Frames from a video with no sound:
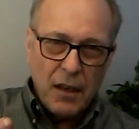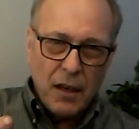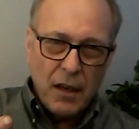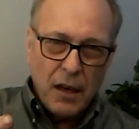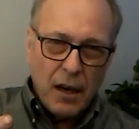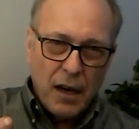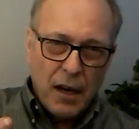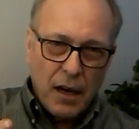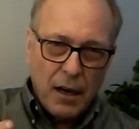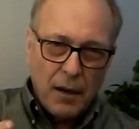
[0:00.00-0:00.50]

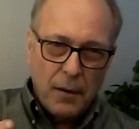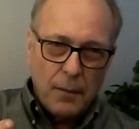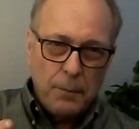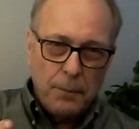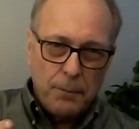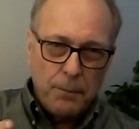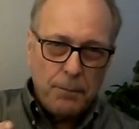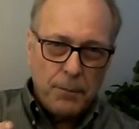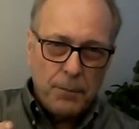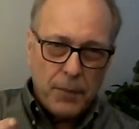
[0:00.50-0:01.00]

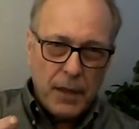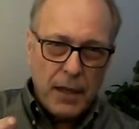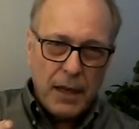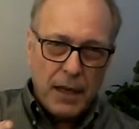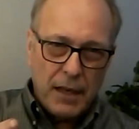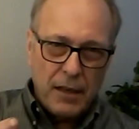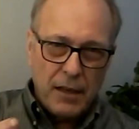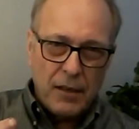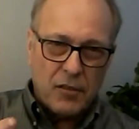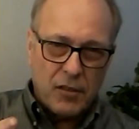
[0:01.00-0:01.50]

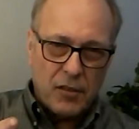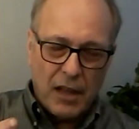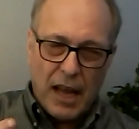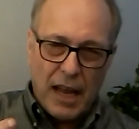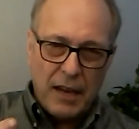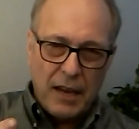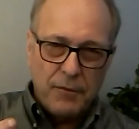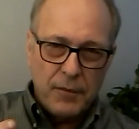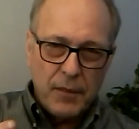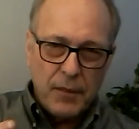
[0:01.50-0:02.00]
in his
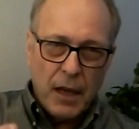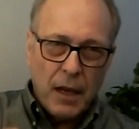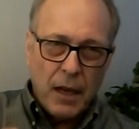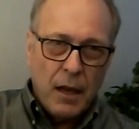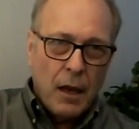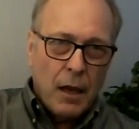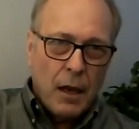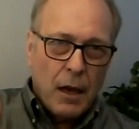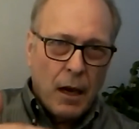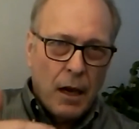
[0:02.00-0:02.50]
life.
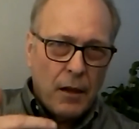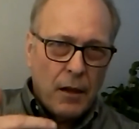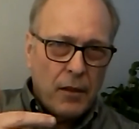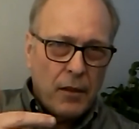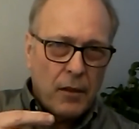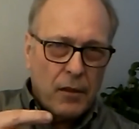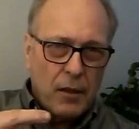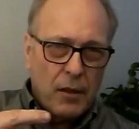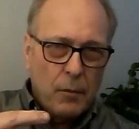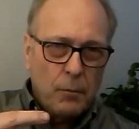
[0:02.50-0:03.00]

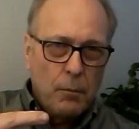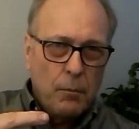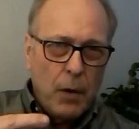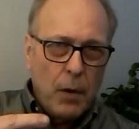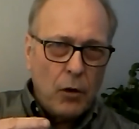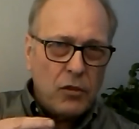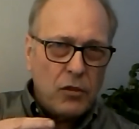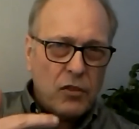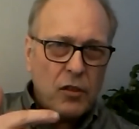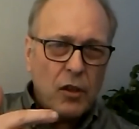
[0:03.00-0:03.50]
The
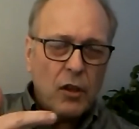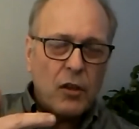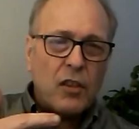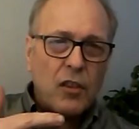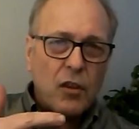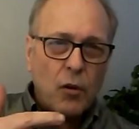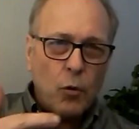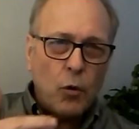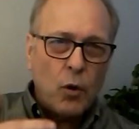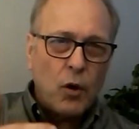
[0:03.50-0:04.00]
most
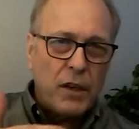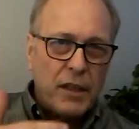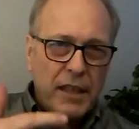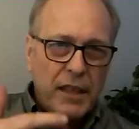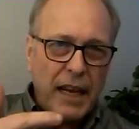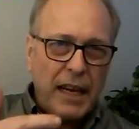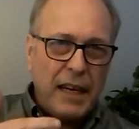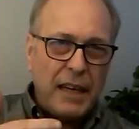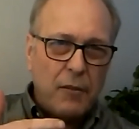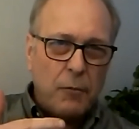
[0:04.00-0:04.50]

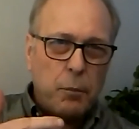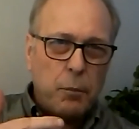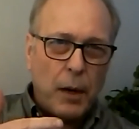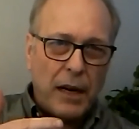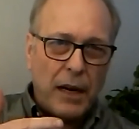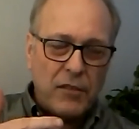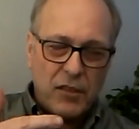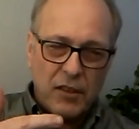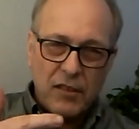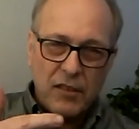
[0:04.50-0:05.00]
authoritative
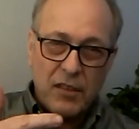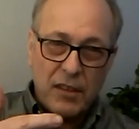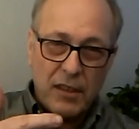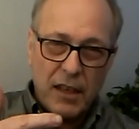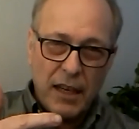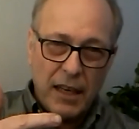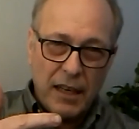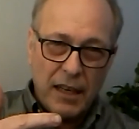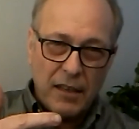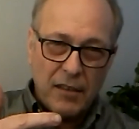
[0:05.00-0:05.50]
presence
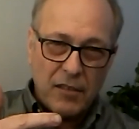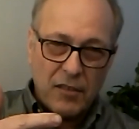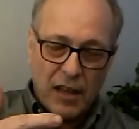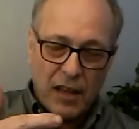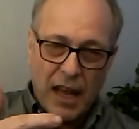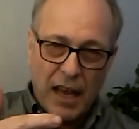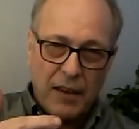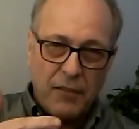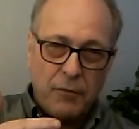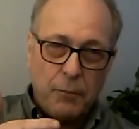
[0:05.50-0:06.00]
in his
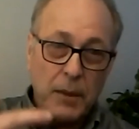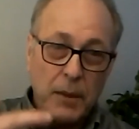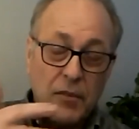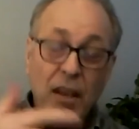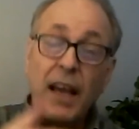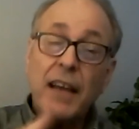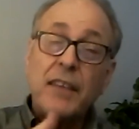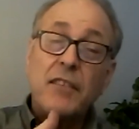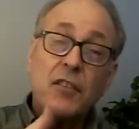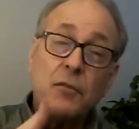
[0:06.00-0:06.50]
life,
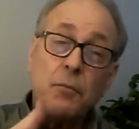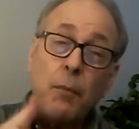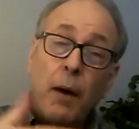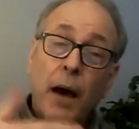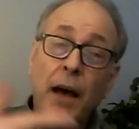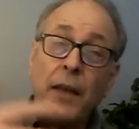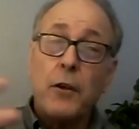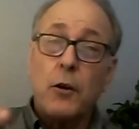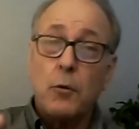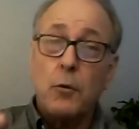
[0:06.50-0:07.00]
besides his
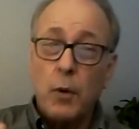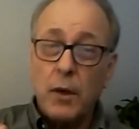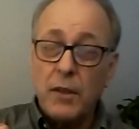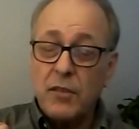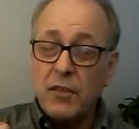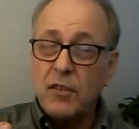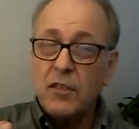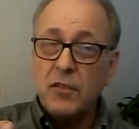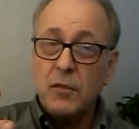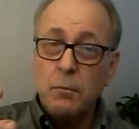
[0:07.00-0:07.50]
mother, was
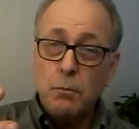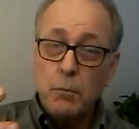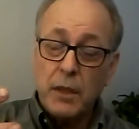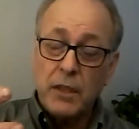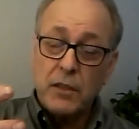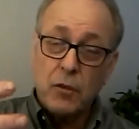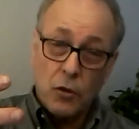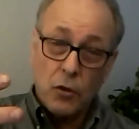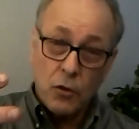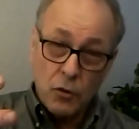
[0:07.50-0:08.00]
his
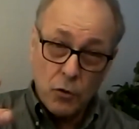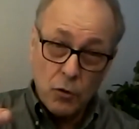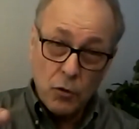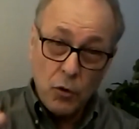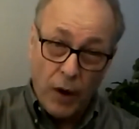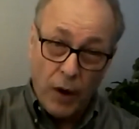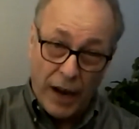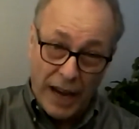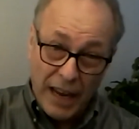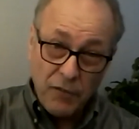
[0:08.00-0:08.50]
maternal
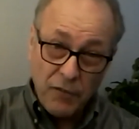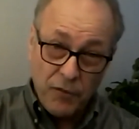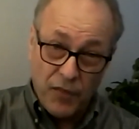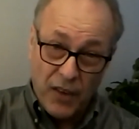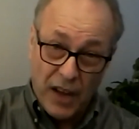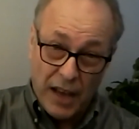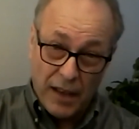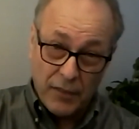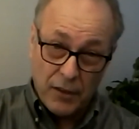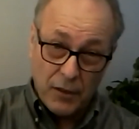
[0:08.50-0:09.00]

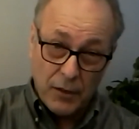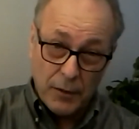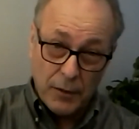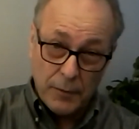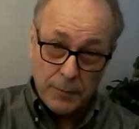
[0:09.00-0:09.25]
grandfather.